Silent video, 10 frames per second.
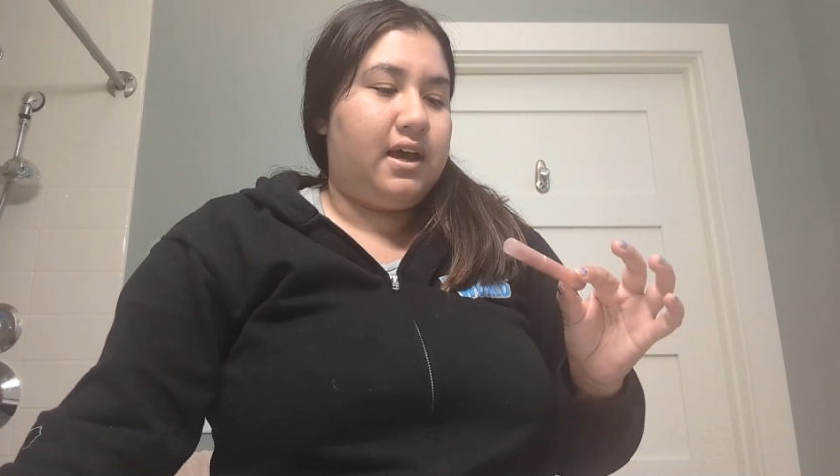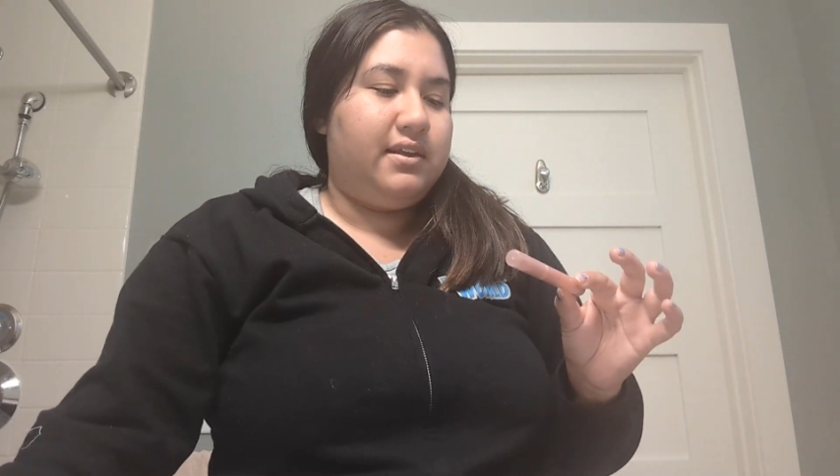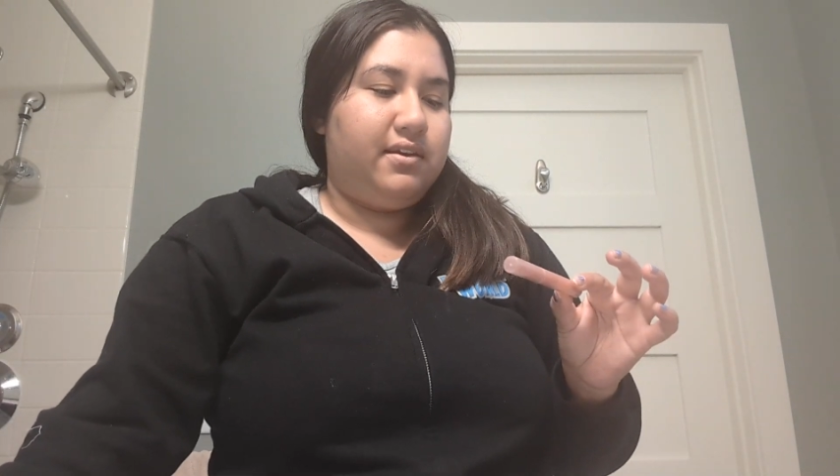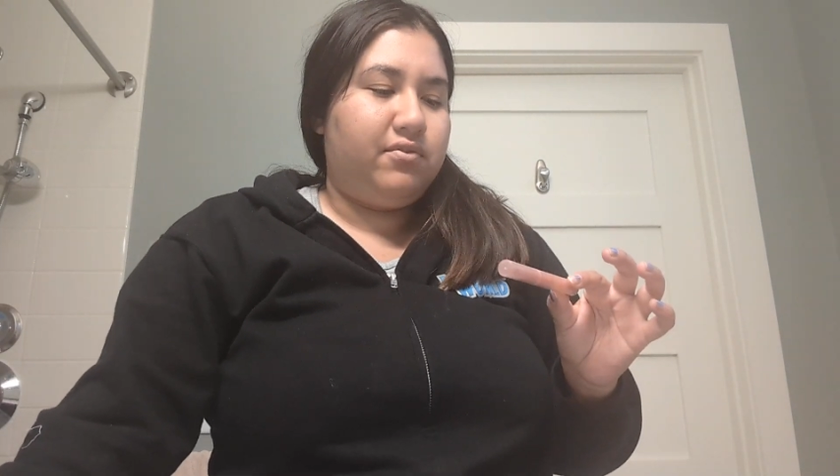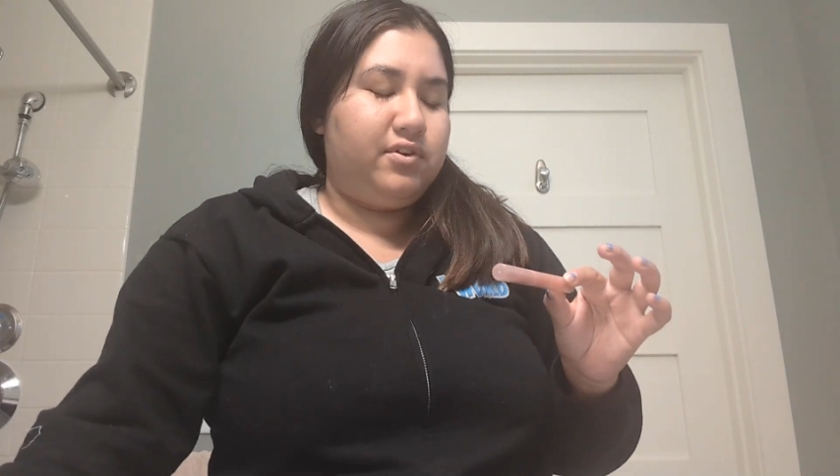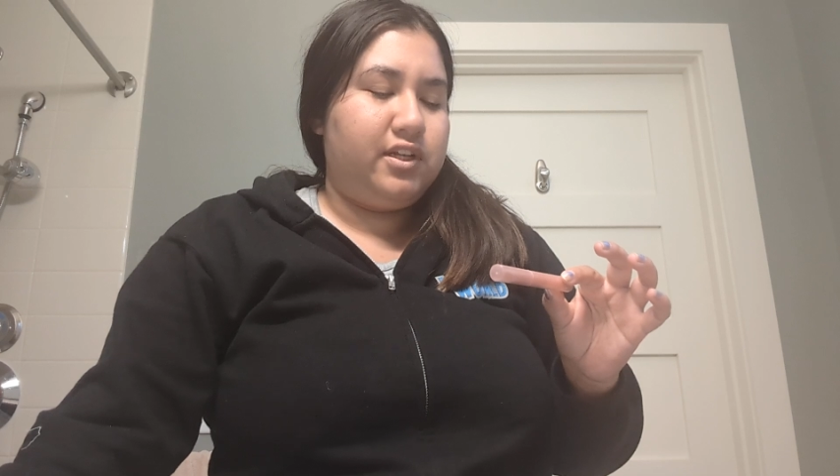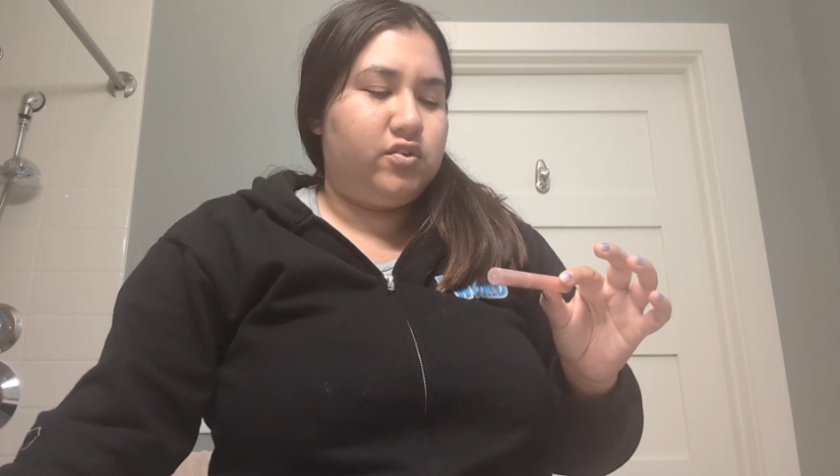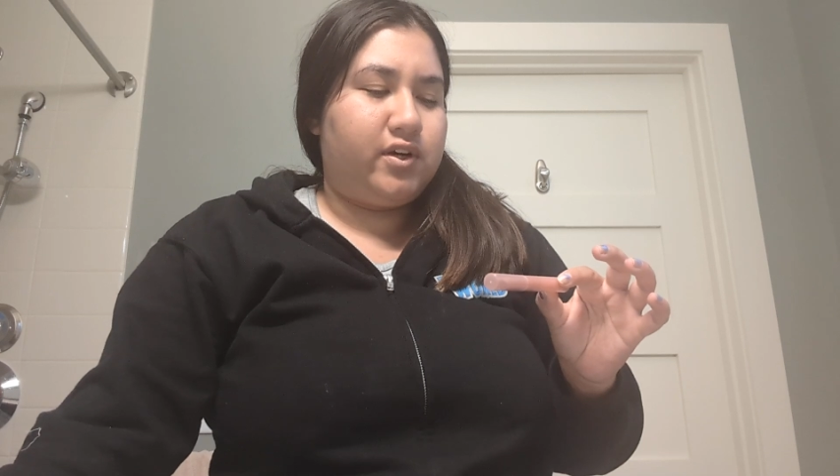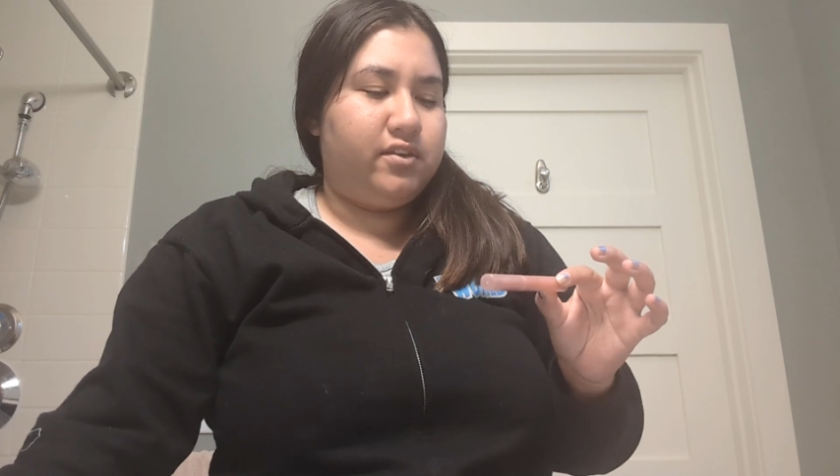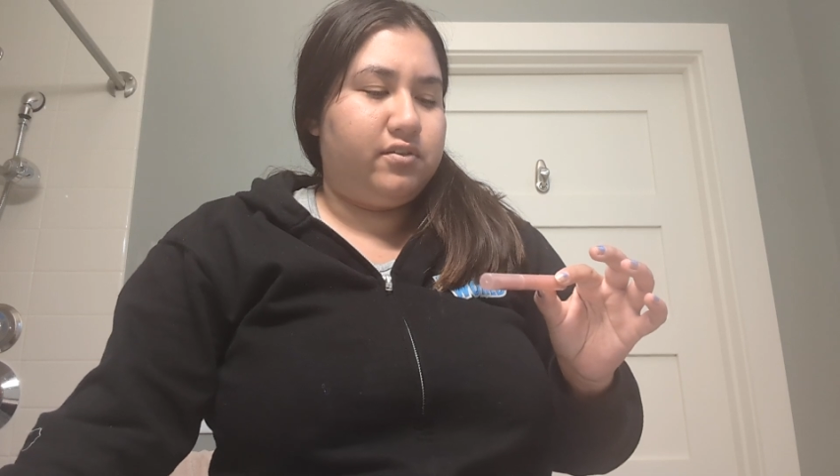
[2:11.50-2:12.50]
I never really
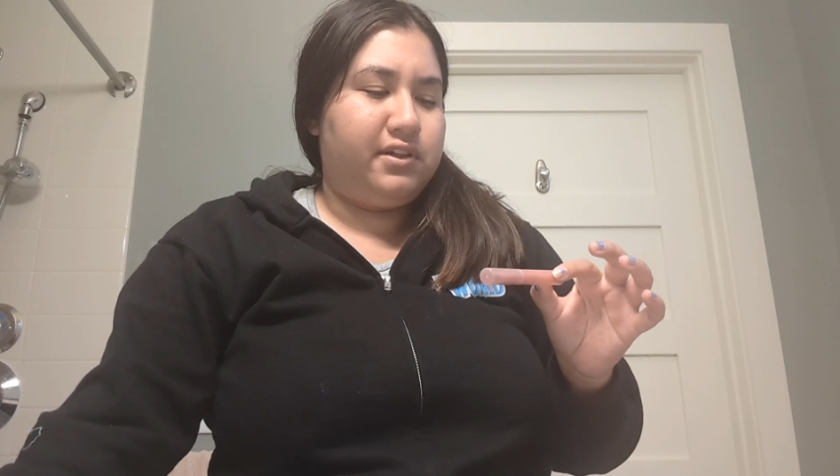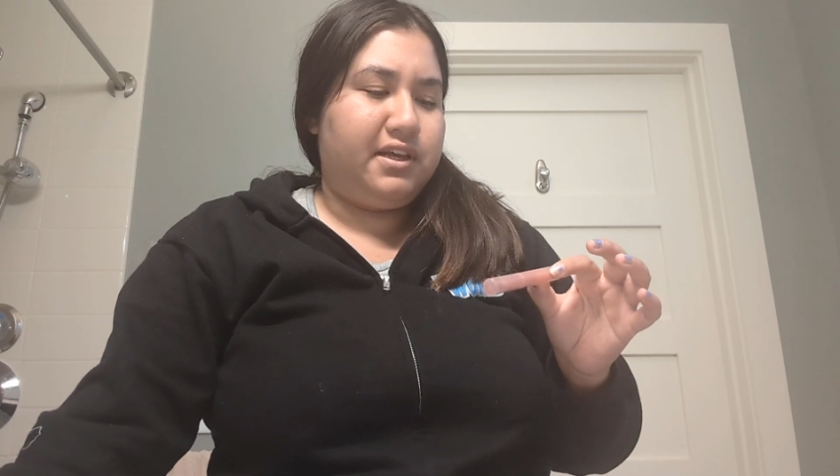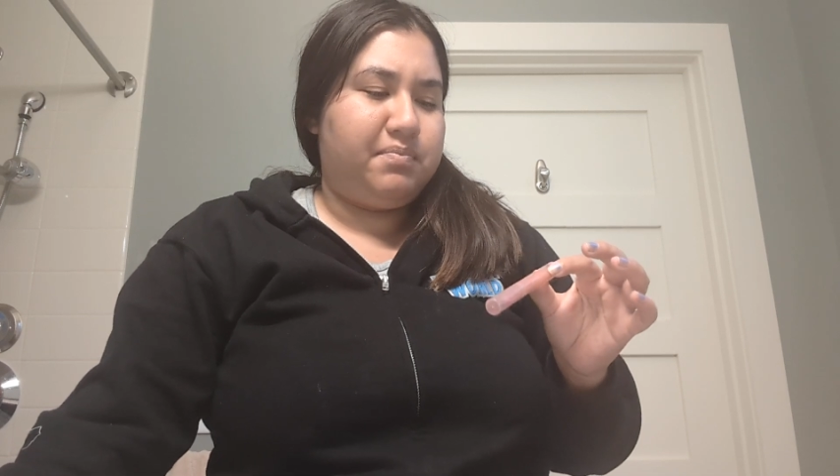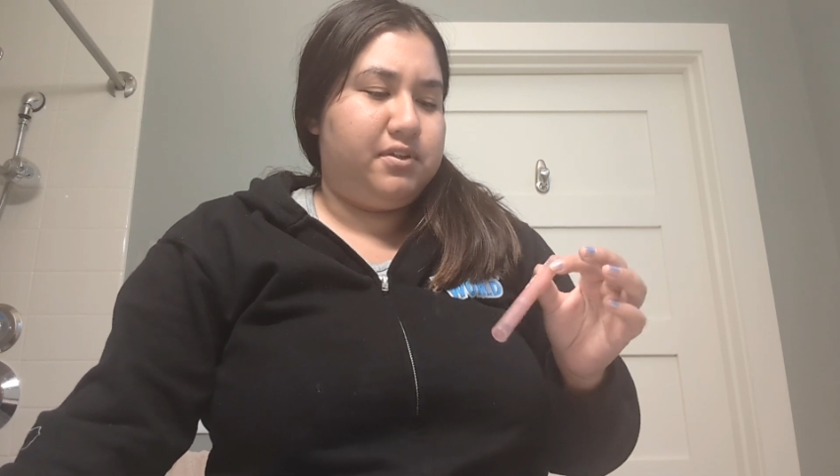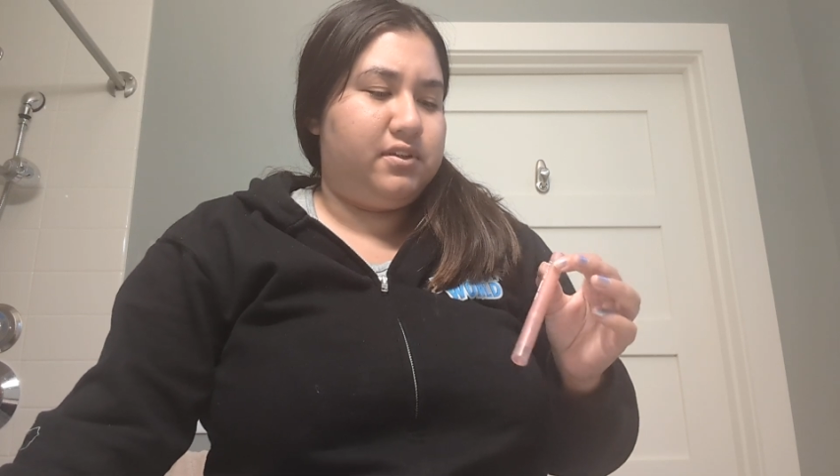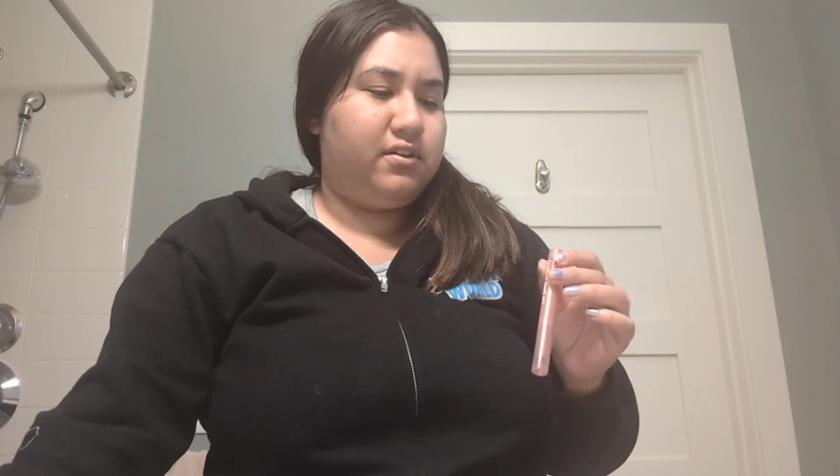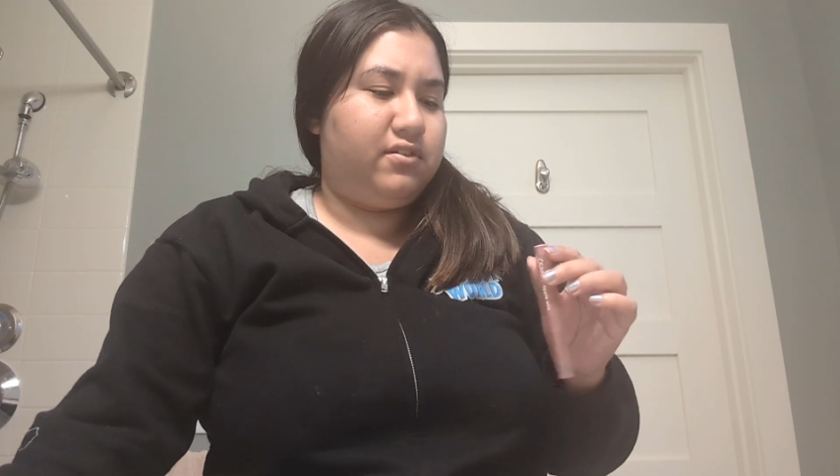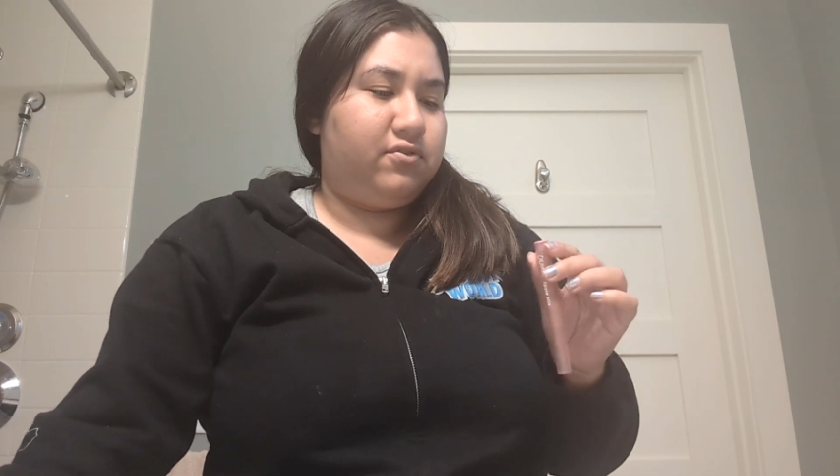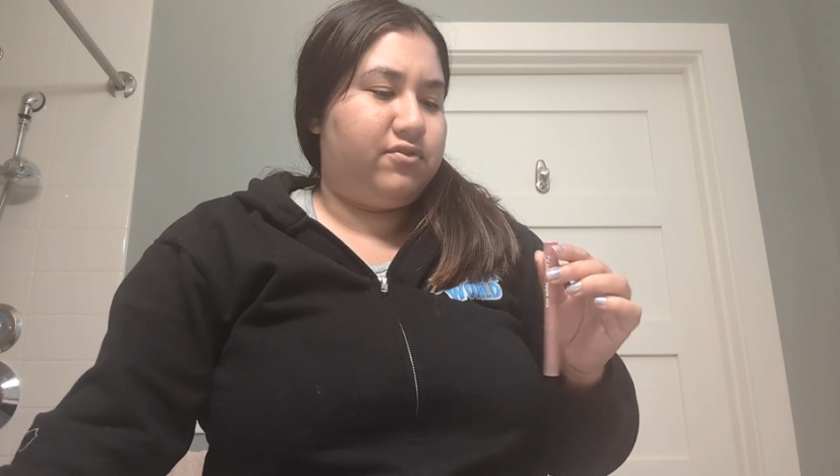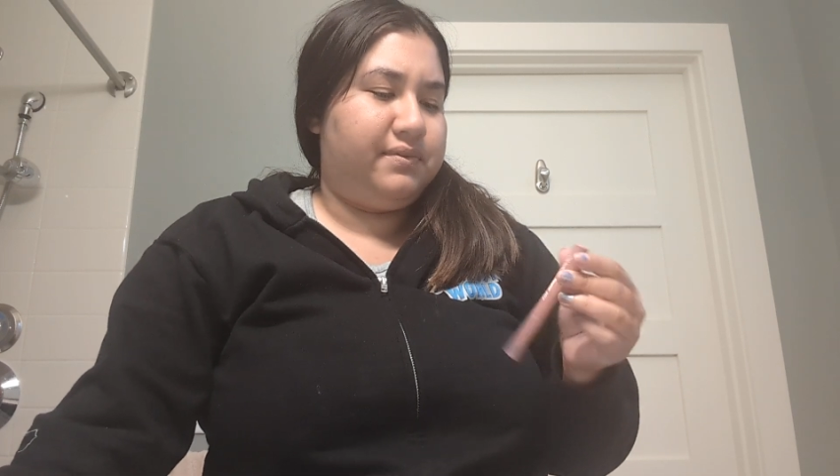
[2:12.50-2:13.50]
tried their lip
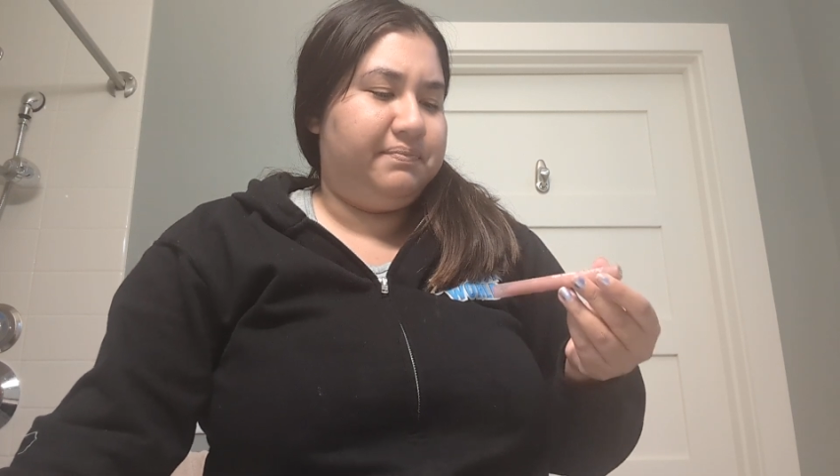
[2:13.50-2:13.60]
stuff.